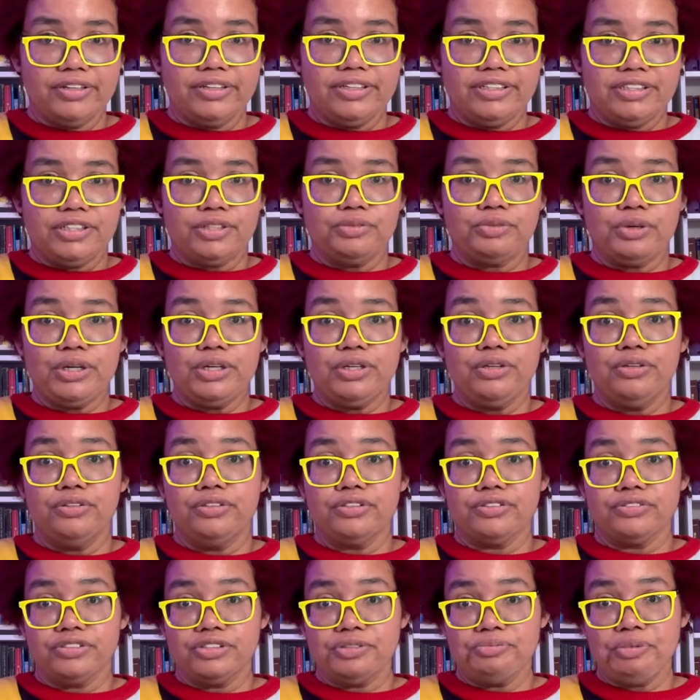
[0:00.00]
is the one who
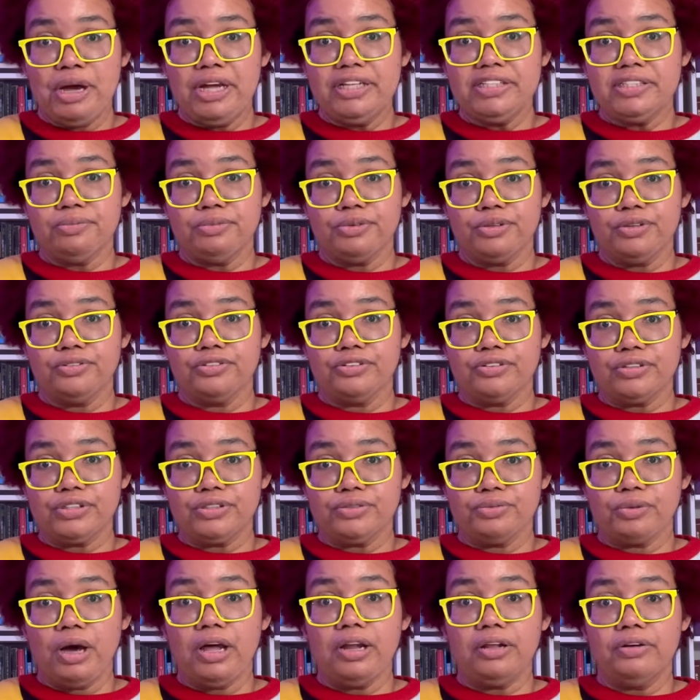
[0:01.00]
is responsible for
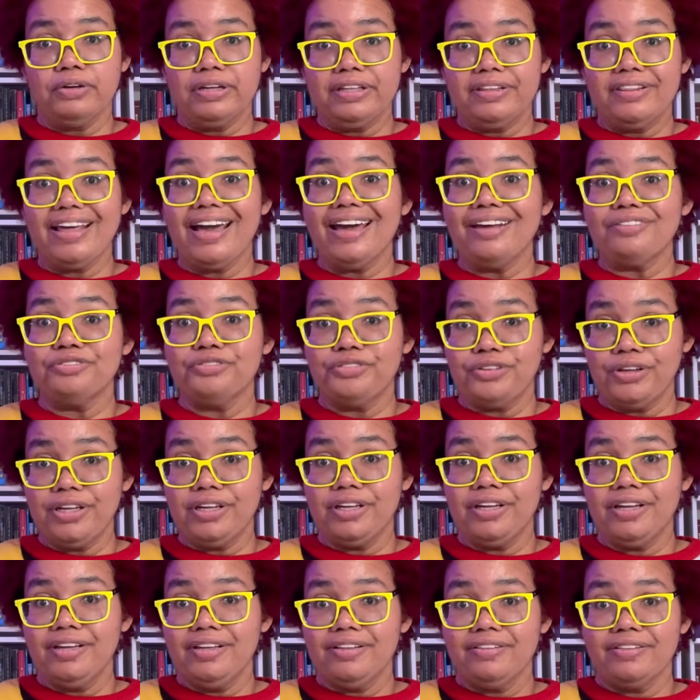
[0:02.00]
swallowing that
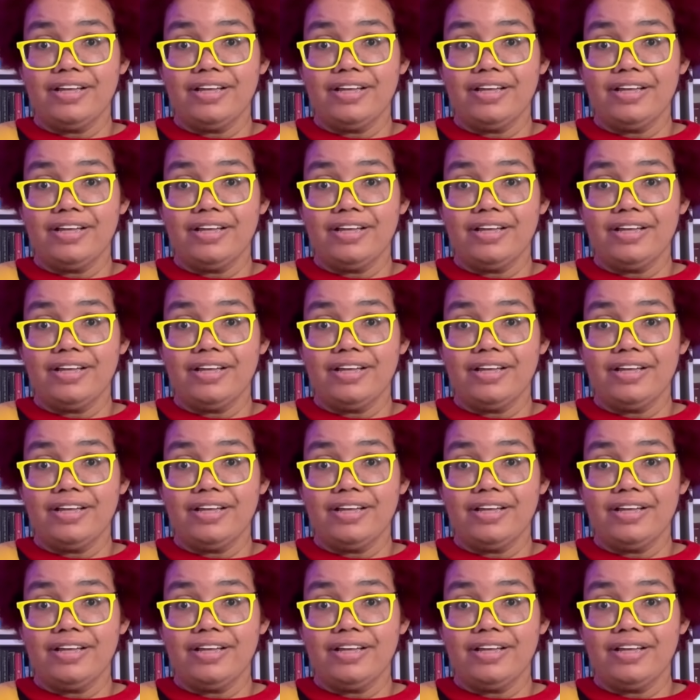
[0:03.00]
fee.